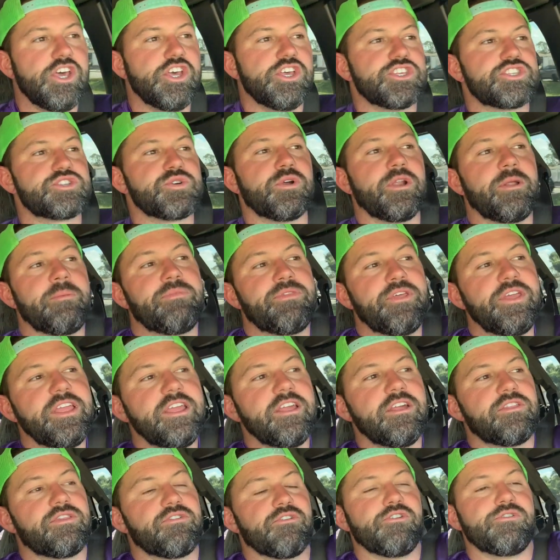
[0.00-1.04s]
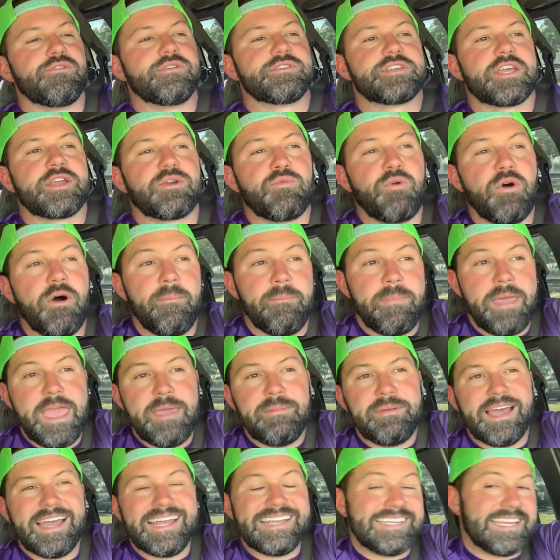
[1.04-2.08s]
So what I'm thinking through is like, well,
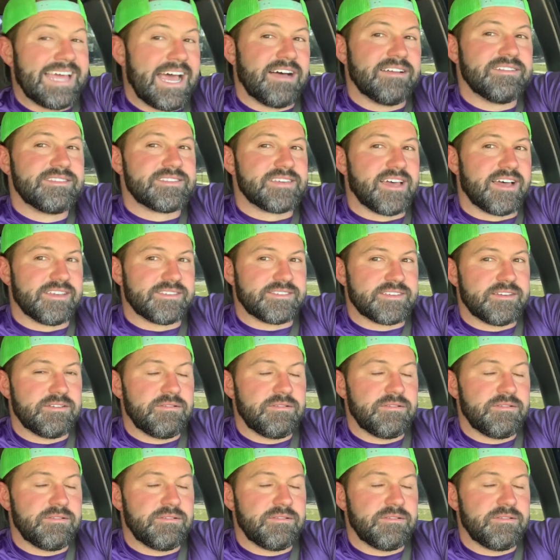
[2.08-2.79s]
maybe I downsize it.